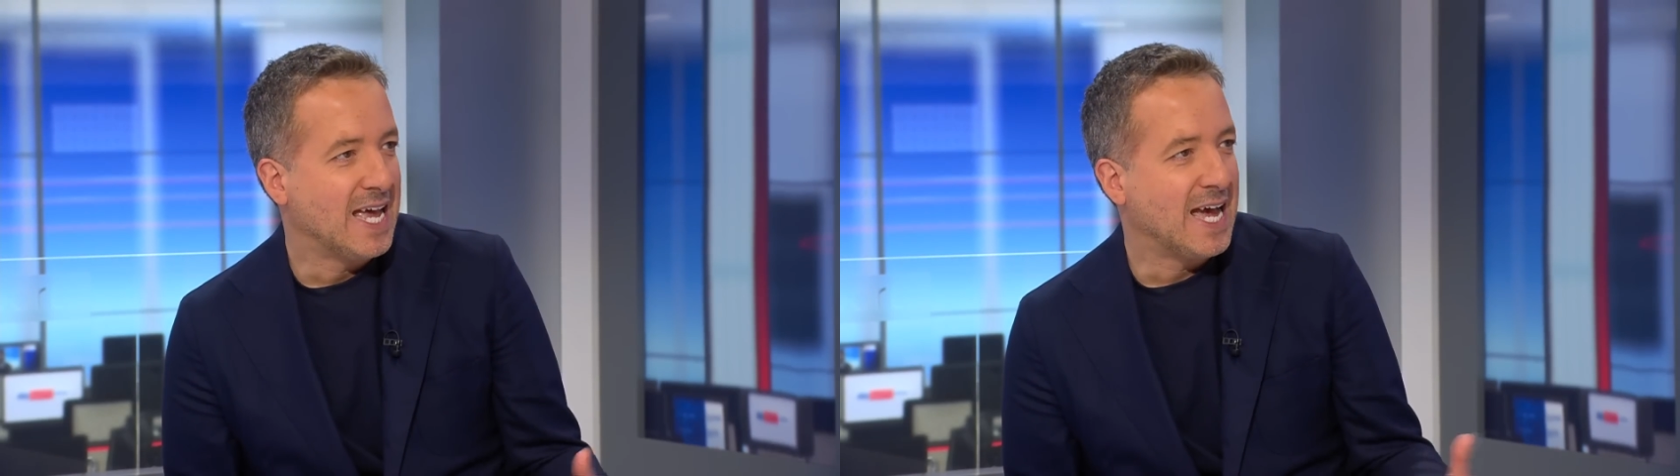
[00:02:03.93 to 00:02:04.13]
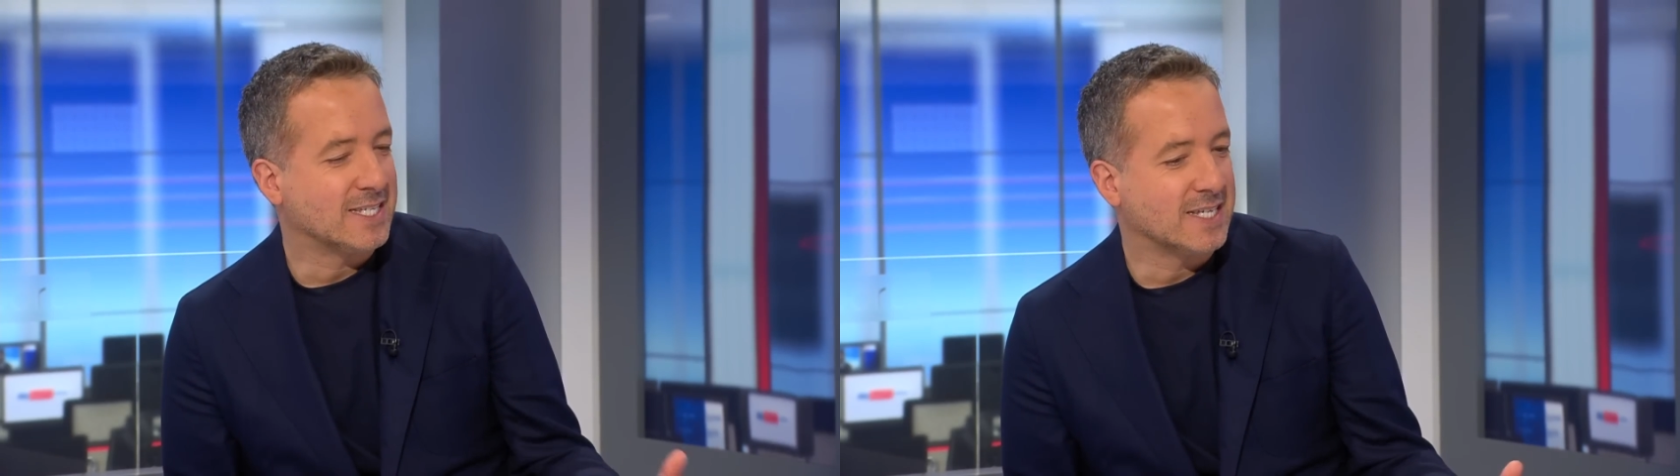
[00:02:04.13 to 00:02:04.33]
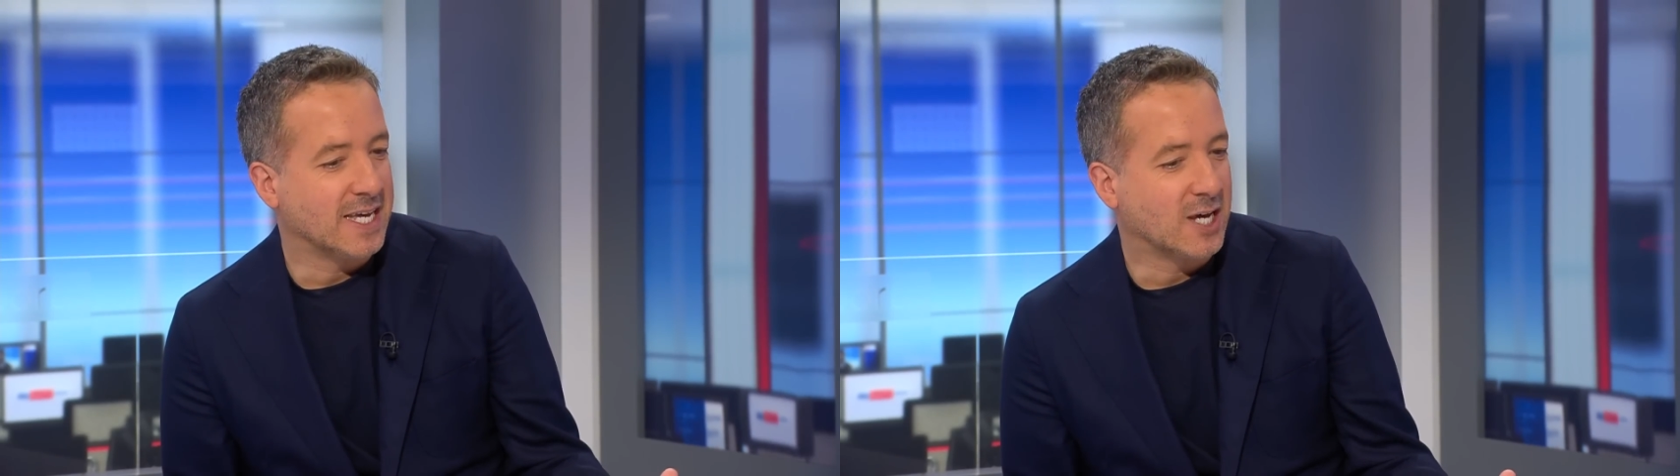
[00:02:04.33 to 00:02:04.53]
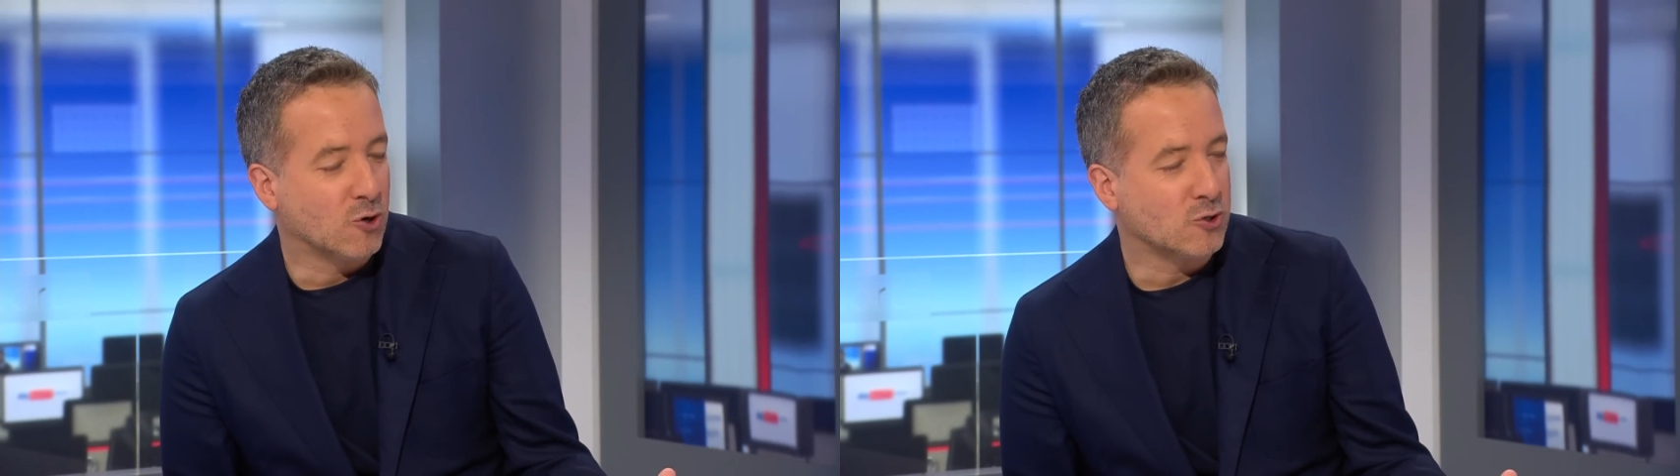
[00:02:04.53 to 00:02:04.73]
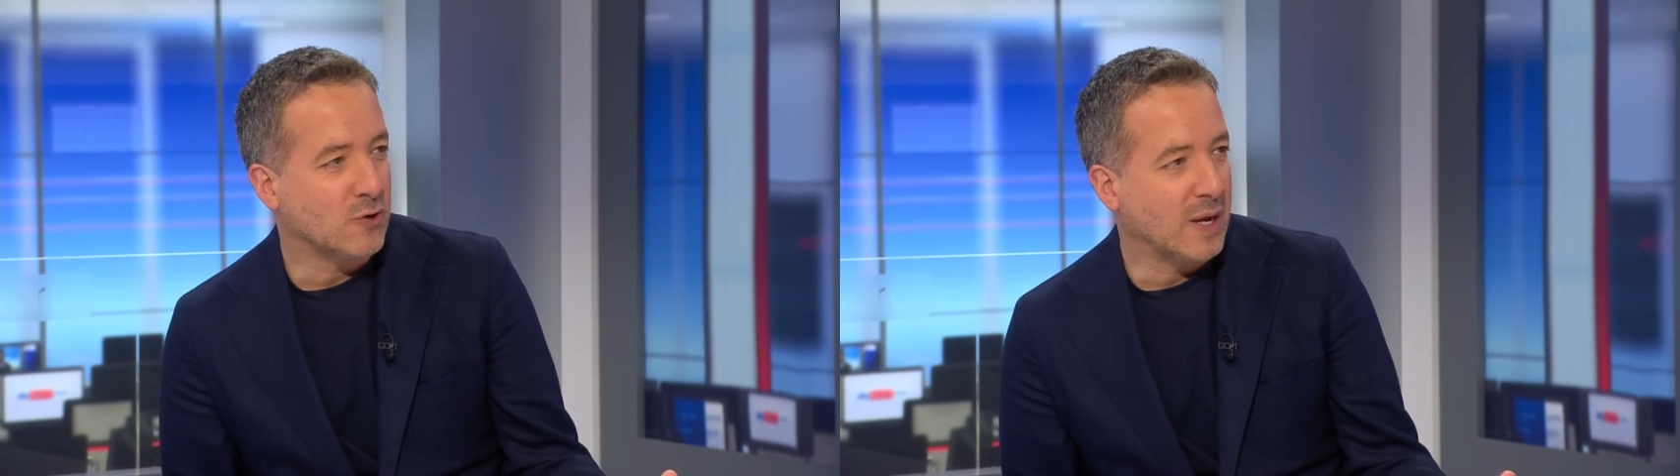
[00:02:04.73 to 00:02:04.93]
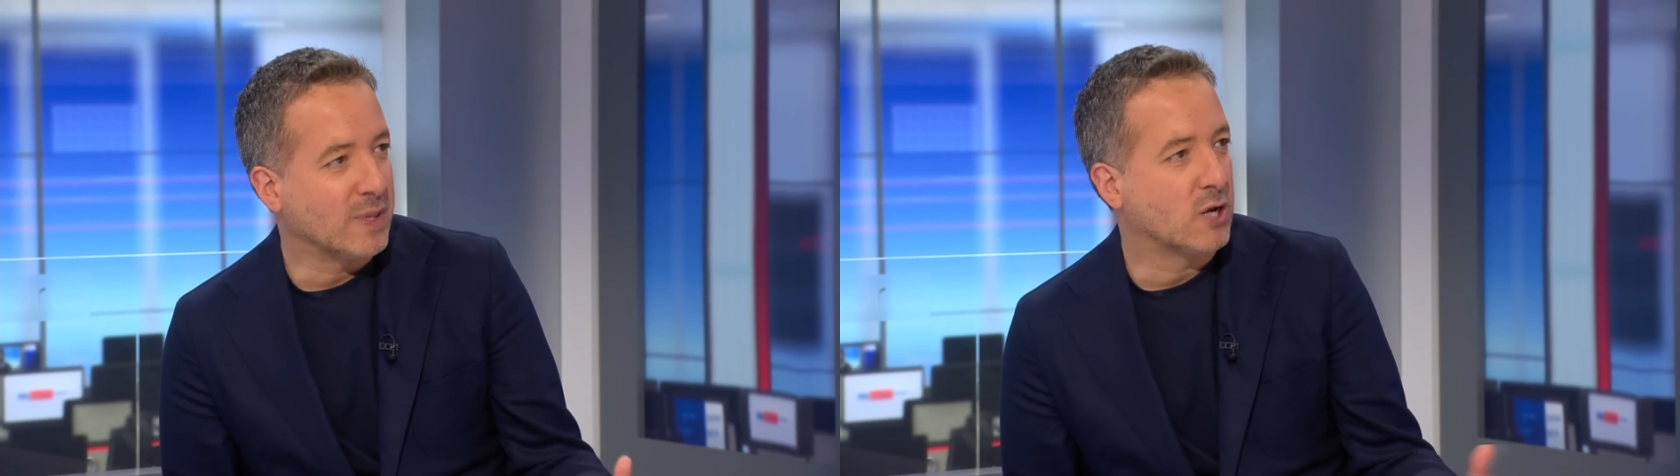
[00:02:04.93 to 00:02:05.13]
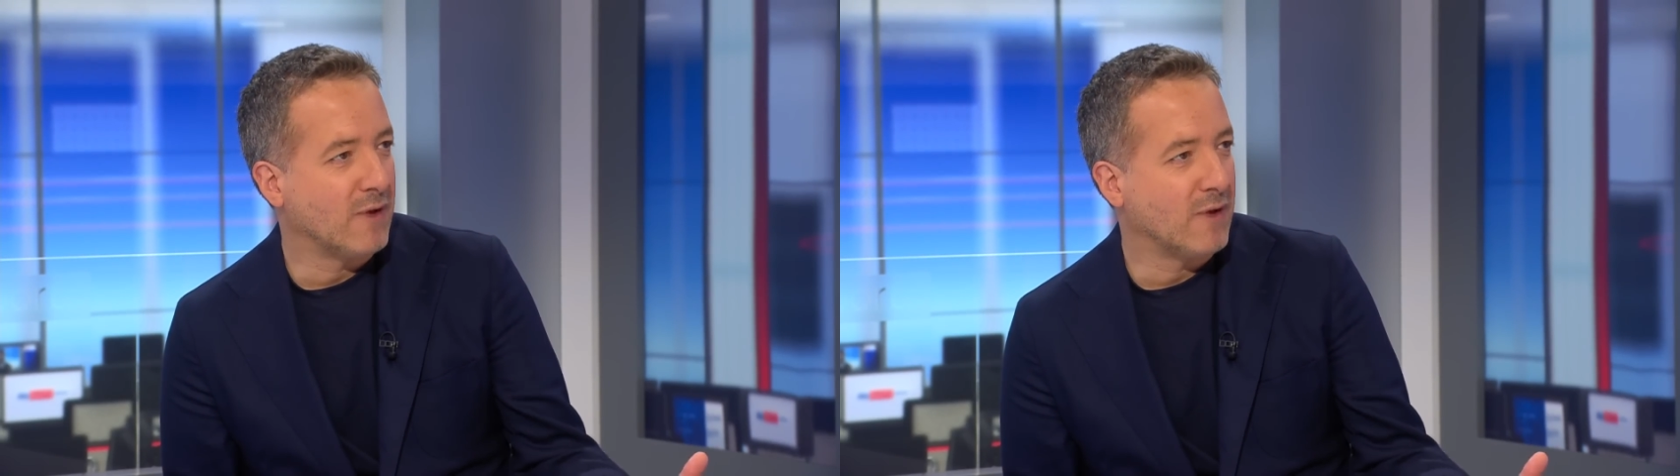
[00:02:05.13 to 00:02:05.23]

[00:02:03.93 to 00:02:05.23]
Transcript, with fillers: has a contract with